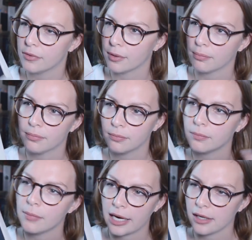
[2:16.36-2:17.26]
the
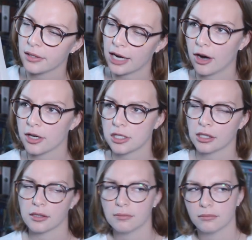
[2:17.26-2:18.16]
main
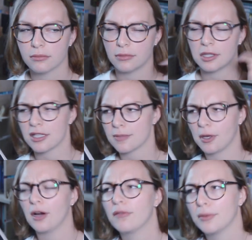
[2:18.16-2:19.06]
character in this
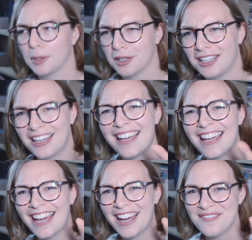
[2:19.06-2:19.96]
part of the book
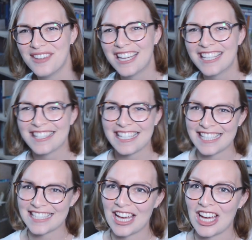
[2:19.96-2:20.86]

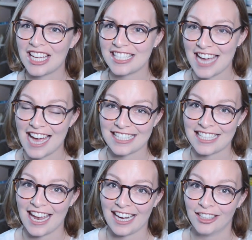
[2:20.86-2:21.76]
sees her dad
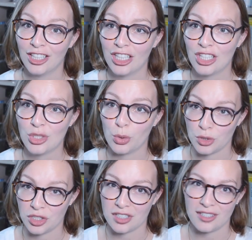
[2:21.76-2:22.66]
getting
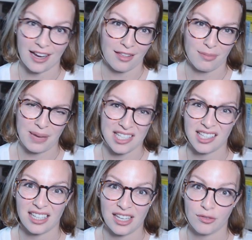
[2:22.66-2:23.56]
tortured to death
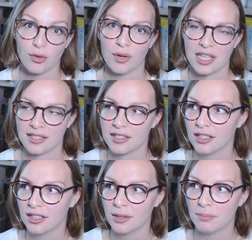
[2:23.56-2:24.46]
basically for his
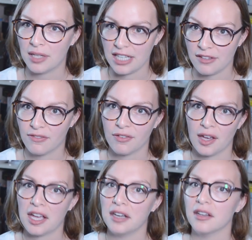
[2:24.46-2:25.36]
belief
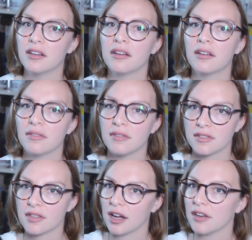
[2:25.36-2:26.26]
in the
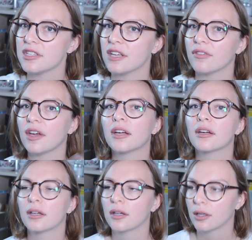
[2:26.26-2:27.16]

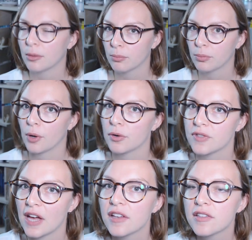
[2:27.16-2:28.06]
scientific
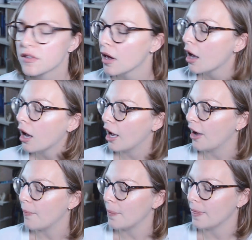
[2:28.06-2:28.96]
process.
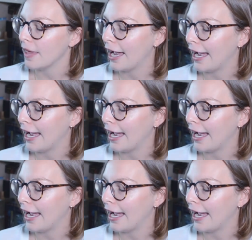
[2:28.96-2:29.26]
And